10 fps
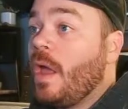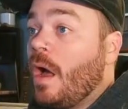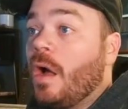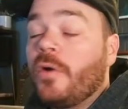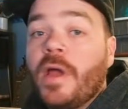
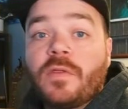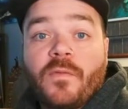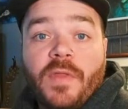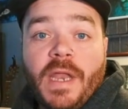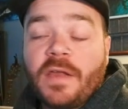All right, so
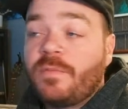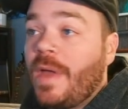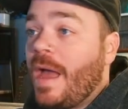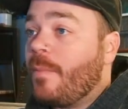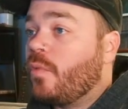for the next
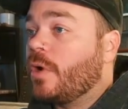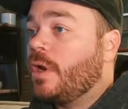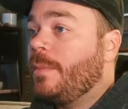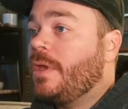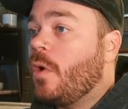map, we're going
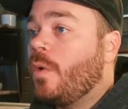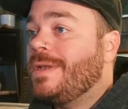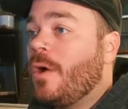to be going